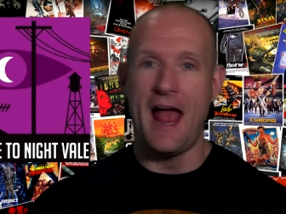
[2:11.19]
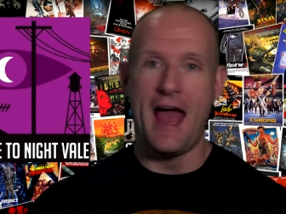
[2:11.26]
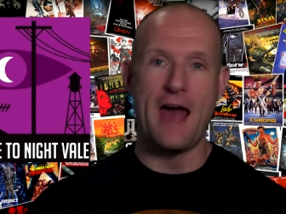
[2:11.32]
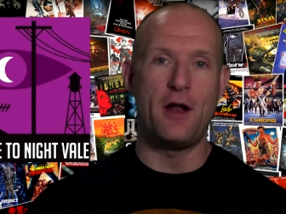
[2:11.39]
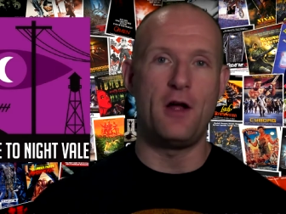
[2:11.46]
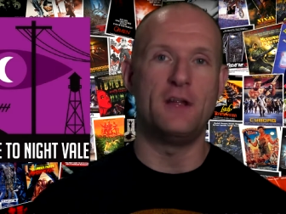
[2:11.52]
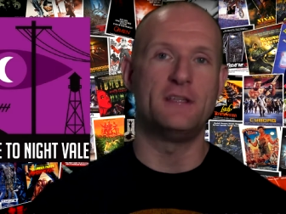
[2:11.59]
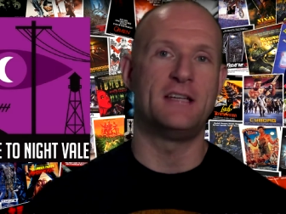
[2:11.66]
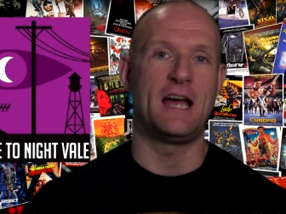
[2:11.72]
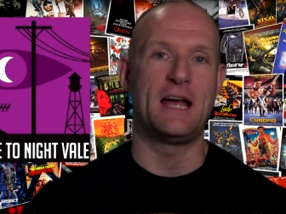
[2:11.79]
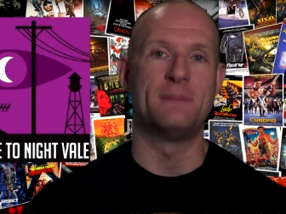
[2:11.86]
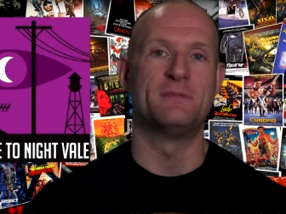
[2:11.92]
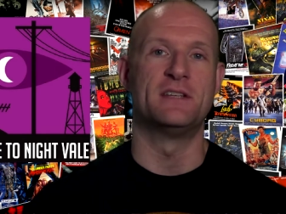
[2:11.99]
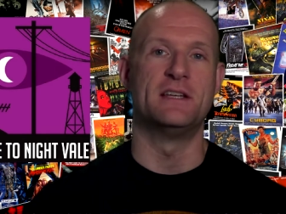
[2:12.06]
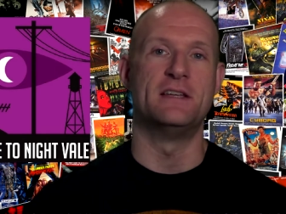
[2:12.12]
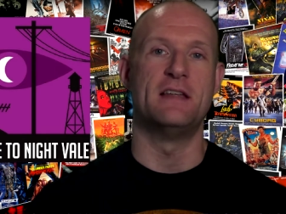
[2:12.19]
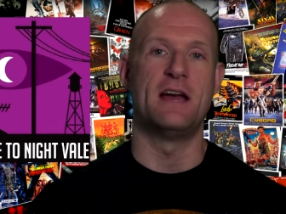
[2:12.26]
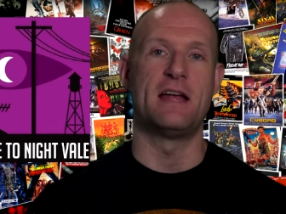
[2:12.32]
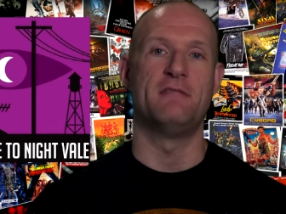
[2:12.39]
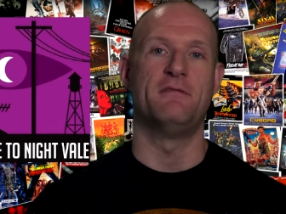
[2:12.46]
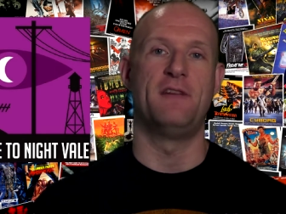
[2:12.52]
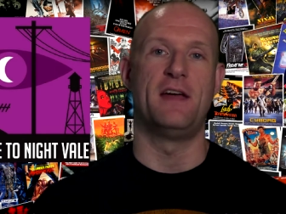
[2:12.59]
at all times in
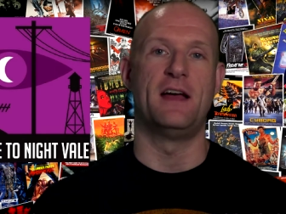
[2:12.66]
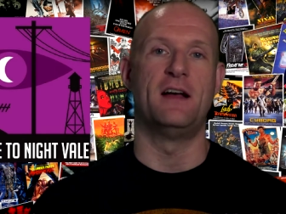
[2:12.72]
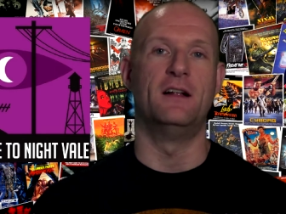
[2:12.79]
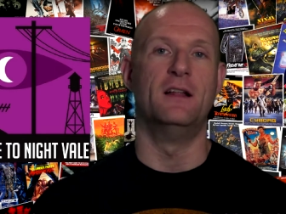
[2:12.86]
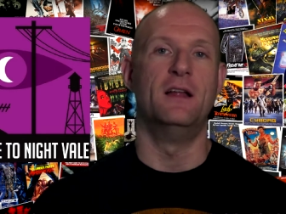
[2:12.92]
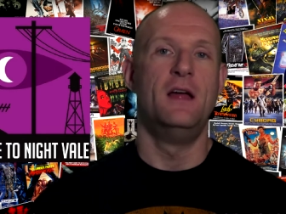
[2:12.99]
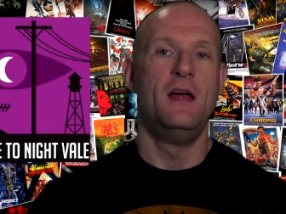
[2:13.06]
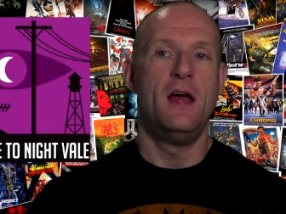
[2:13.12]
Nightvale,